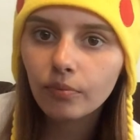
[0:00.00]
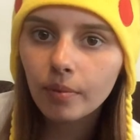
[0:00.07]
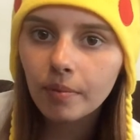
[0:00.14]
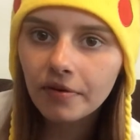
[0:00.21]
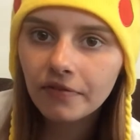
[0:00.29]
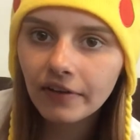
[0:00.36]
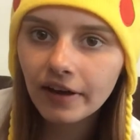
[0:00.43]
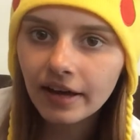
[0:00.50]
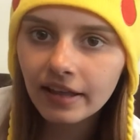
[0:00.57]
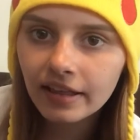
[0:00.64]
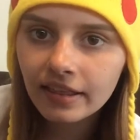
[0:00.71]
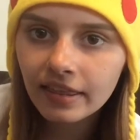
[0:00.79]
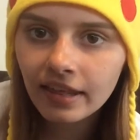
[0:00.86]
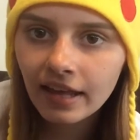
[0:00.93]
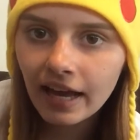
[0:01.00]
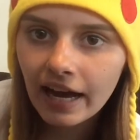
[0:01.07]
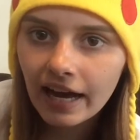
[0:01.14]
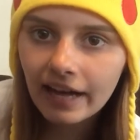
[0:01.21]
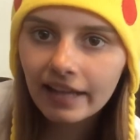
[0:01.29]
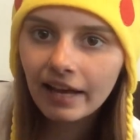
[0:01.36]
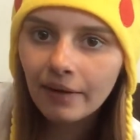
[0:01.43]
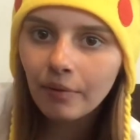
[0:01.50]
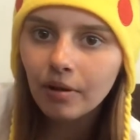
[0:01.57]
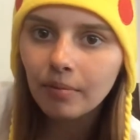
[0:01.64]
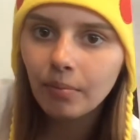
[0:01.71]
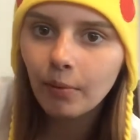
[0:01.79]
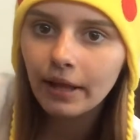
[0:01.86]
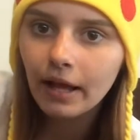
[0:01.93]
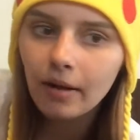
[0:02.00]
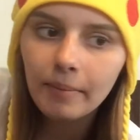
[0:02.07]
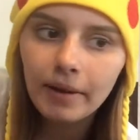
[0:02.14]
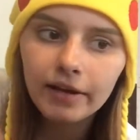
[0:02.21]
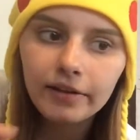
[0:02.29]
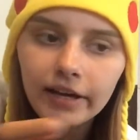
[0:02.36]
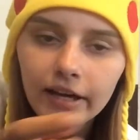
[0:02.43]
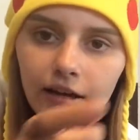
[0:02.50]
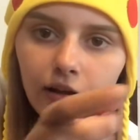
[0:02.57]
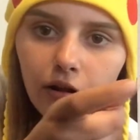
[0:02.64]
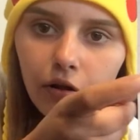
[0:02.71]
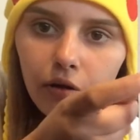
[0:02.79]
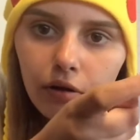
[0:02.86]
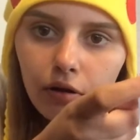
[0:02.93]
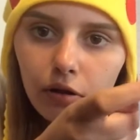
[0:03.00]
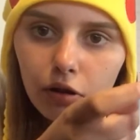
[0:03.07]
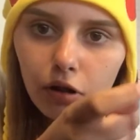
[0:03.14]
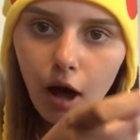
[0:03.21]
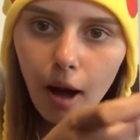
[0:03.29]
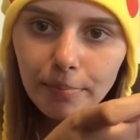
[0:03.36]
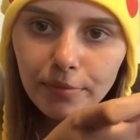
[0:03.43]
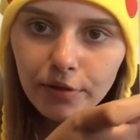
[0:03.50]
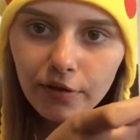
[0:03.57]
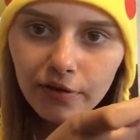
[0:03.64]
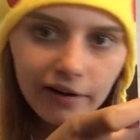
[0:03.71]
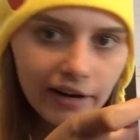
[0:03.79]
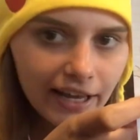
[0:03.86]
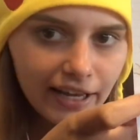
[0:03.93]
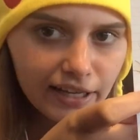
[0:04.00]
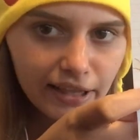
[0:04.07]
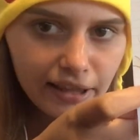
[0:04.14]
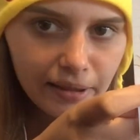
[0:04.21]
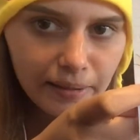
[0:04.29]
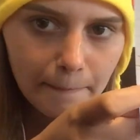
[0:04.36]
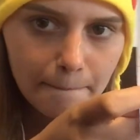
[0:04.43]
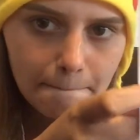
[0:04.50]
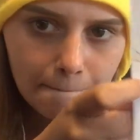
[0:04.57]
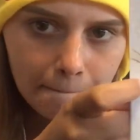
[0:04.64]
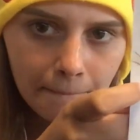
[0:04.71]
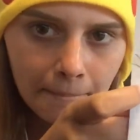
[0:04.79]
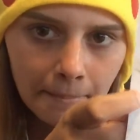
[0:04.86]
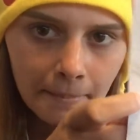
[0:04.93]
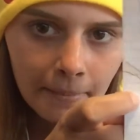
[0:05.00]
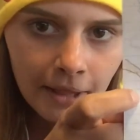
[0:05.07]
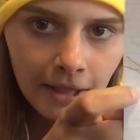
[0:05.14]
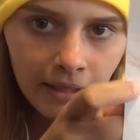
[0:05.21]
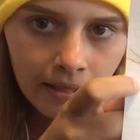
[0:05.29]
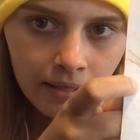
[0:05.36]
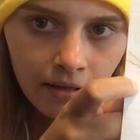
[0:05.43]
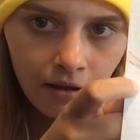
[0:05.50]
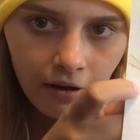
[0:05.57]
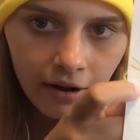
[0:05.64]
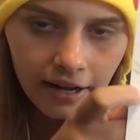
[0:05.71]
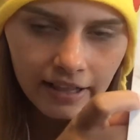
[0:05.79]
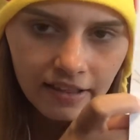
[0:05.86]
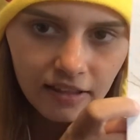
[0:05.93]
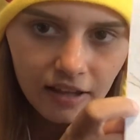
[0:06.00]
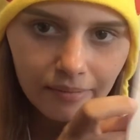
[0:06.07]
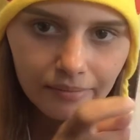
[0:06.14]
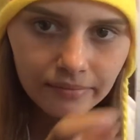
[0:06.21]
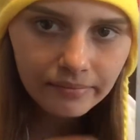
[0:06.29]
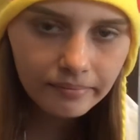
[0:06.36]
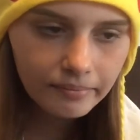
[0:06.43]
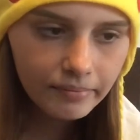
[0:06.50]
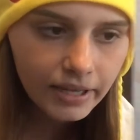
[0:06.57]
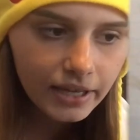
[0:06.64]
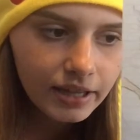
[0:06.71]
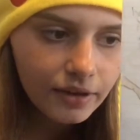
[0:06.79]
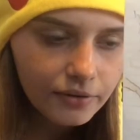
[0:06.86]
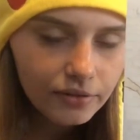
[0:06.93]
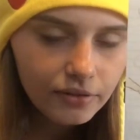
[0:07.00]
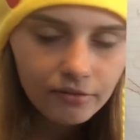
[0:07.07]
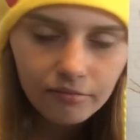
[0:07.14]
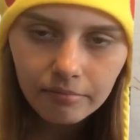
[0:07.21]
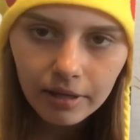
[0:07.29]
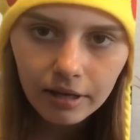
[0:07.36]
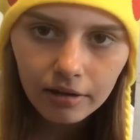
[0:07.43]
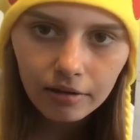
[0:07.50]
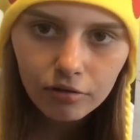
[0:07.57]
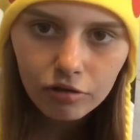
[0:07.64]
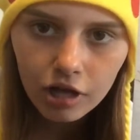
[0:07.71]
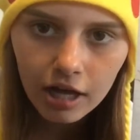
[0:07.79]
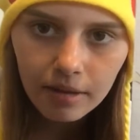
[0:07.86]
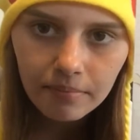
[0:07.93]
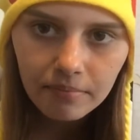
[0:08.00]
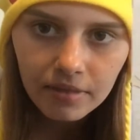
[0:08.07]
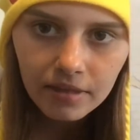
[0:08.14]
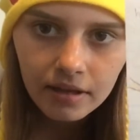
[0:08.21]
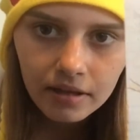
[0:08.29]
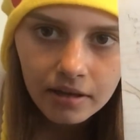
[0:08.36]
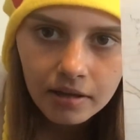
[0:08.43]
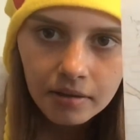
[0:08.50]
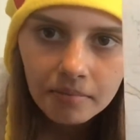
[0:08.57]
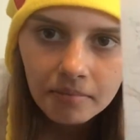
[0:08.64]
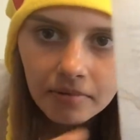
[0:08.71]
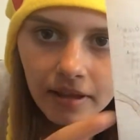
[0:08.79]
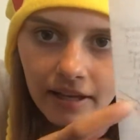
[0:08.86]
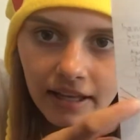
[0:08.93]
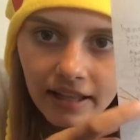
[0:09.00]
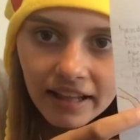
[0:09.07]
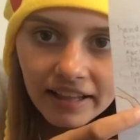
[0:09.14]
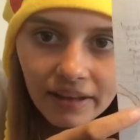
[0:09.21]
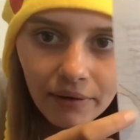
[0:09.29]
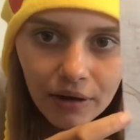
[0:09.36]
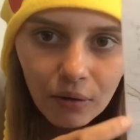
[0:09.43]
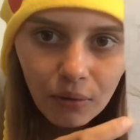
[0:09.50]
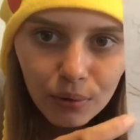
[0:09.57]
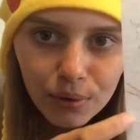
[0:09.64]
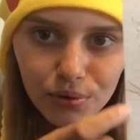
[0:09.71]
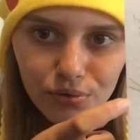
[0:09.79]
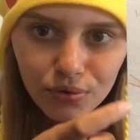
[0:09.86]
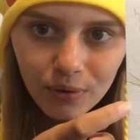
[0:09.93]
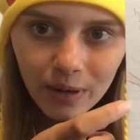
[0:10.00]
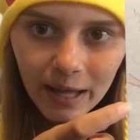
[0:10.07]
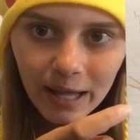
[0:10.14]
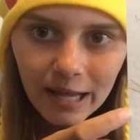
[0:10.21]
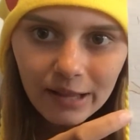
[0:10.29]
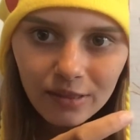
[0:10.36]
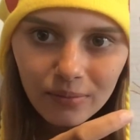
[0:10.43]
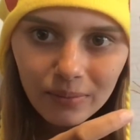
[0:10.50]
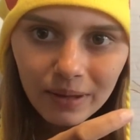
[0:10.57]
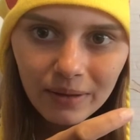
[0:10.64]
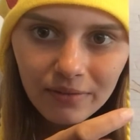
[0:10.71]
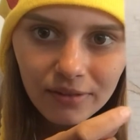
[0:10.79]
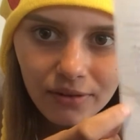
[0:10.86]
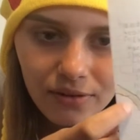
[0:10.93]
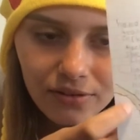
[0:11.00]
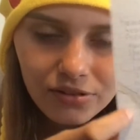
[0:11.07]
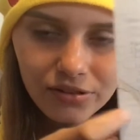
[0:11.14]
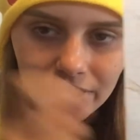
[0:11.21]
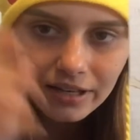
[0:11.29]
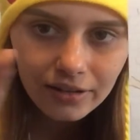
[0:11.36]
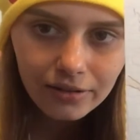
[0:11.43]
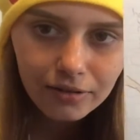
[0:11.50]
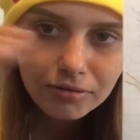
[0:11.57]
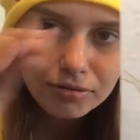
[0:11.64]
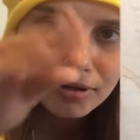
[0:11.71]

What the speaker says: Wubba Fett, and I want to point out my, lobster hand. Or I guess it's not me, that would be James. But like, that's how I always drew hands when I was little, just like a little